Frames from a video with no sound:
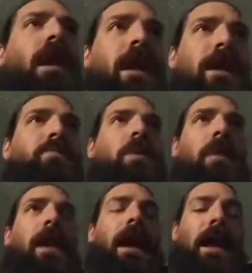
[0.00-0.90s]
And that's where
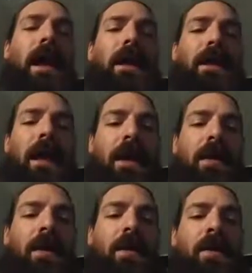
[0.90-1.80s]
I'm at. I got to
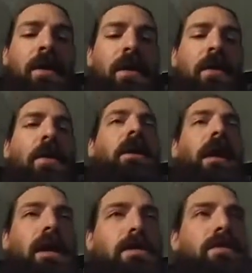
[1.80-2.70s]
get
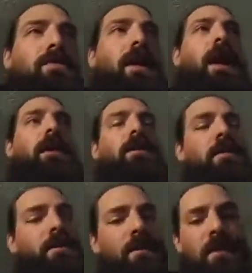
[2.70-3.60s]
into that.
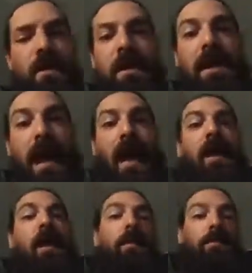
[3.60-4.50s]

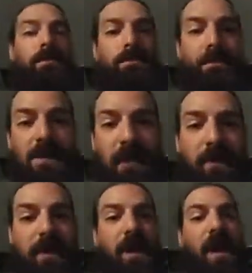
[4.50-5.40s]
Getting up.
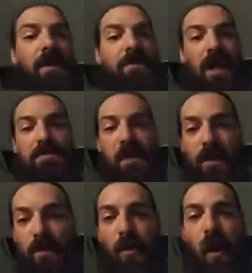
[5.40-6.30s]
7 o'clock, that's my
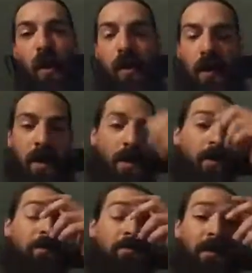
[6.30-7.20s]
new goal.
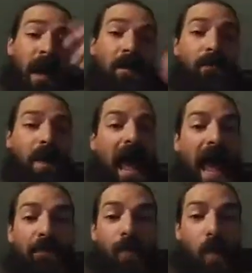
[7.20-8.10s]
I don't even
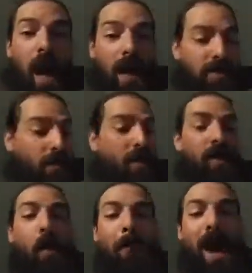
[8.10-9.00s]
have a watch. I'm going
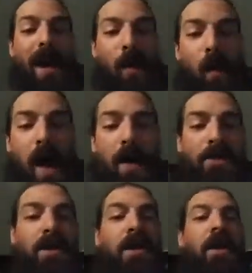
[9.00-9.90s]
to go buy a
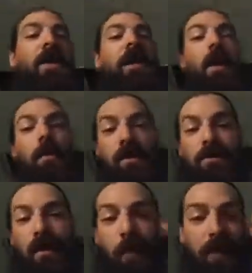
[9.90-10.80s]
watch. And I'm going to
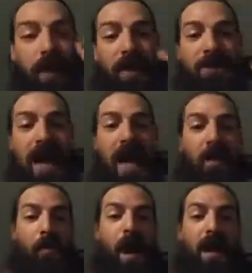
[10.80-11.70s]
start pulling a
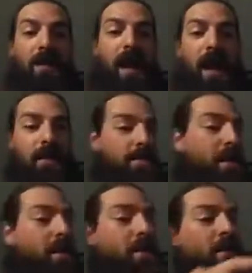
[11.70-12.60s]
Jocko podcast.